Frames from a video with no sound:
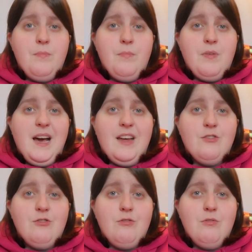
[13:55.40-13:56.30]
prior
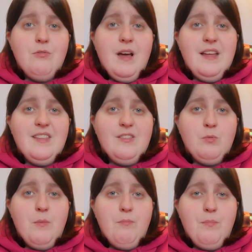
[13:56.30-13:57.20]
to this
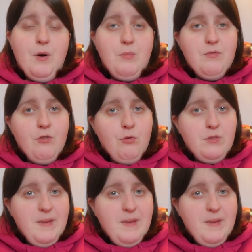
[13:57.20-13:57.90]
one. But we follow